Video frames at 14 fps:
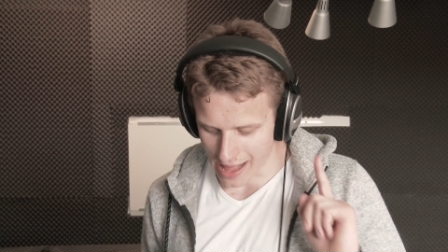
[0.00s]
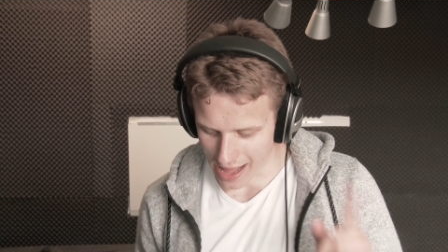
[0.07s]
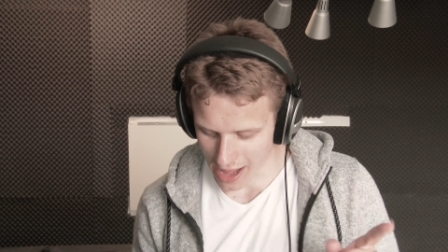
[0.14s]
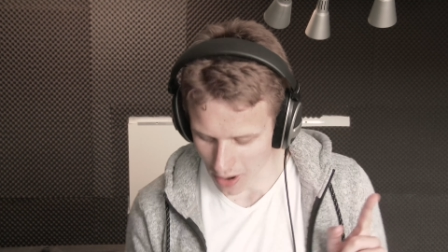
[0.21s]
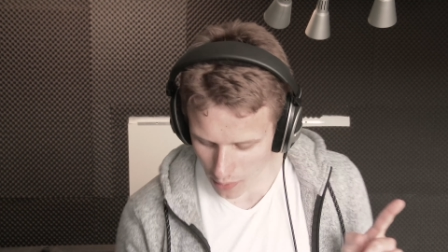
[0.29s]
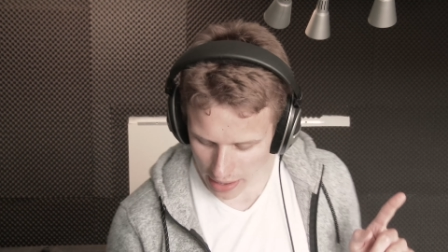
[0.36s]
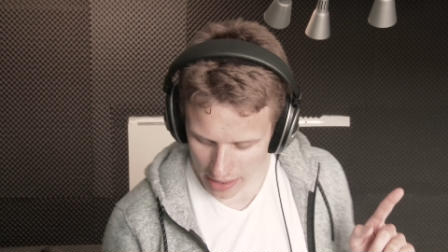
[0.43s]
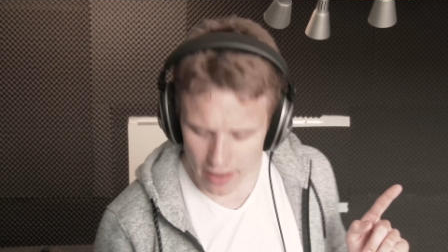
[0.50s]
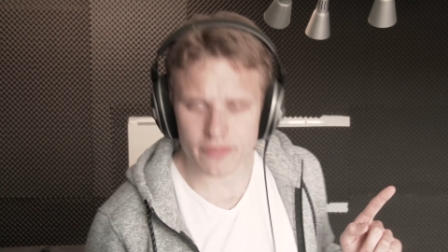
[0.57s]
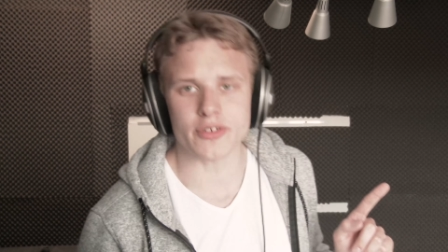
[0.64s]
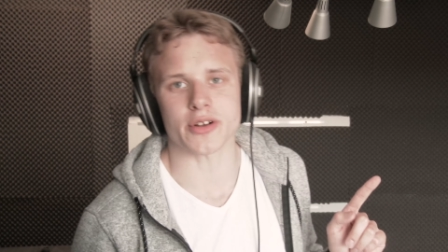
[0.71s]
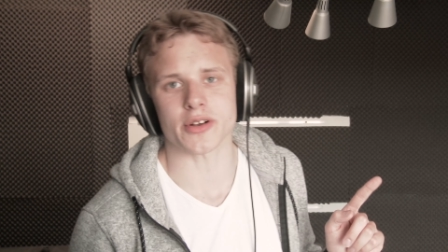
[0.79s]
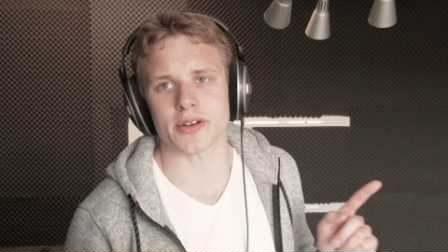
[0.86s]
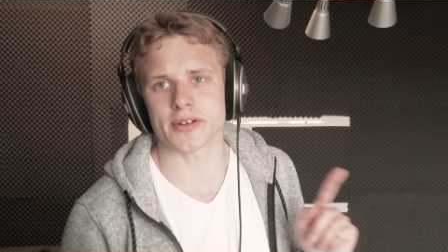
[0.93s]

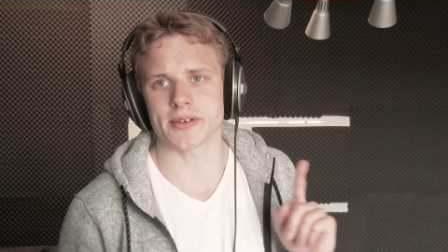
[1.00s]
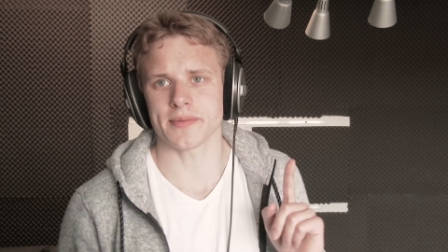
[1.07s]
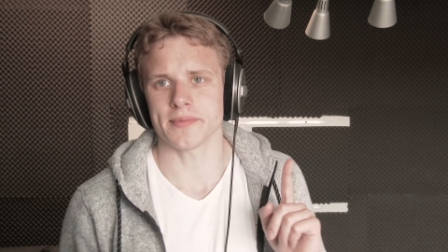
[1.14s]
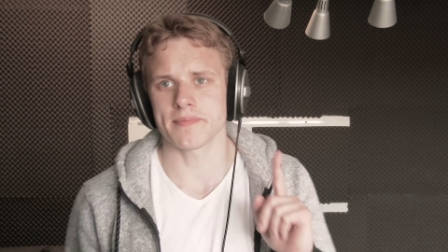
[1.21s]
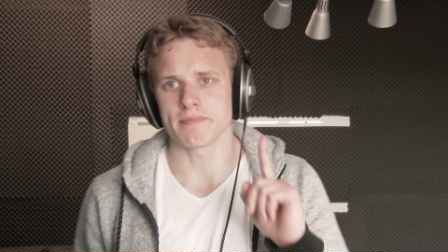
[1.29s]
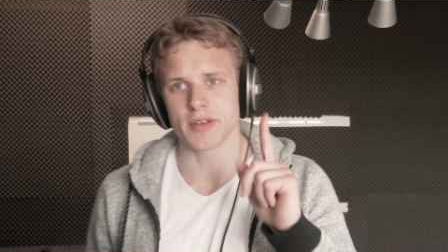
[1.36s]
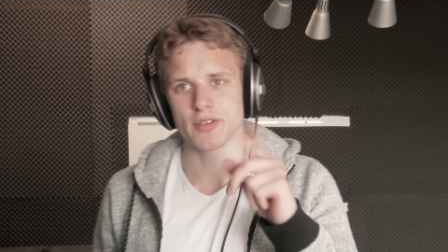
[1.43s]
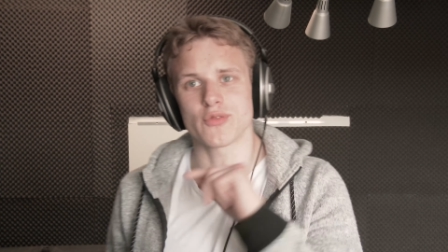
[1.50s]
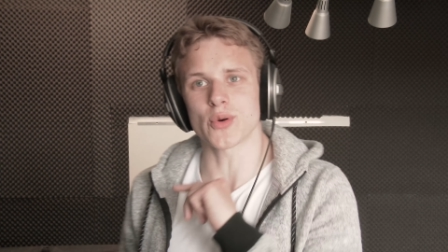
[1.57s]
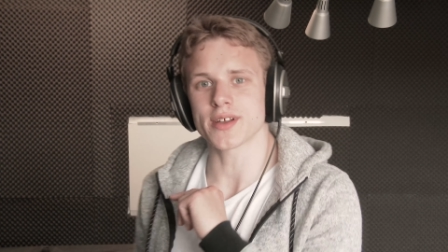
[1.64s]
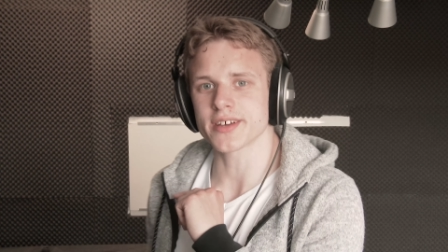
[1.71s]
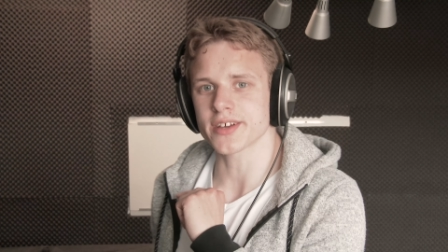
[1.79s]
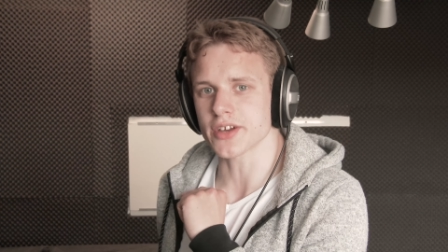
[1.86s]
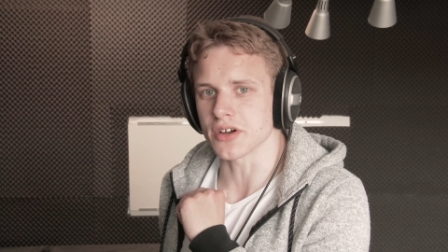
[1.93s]
However,
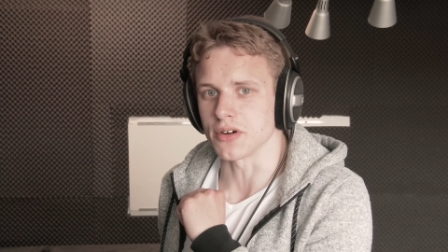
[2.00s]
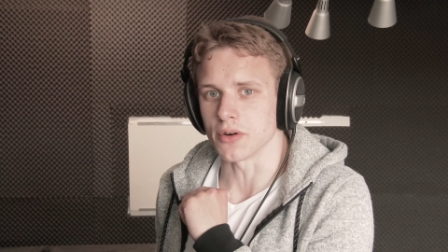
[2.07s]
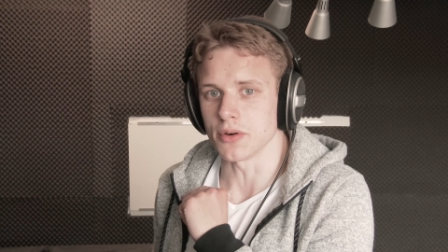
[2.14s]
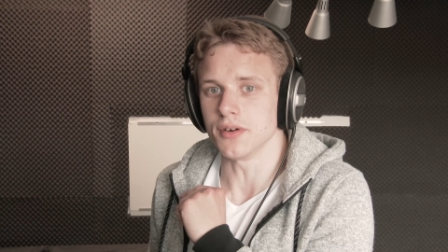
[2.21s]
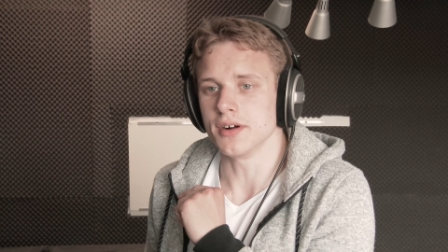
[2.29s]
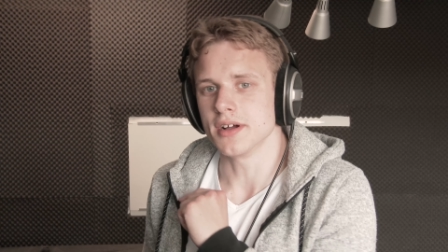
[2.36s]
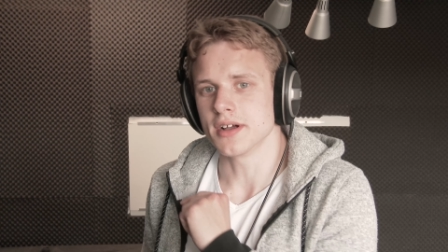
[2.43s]
before you go,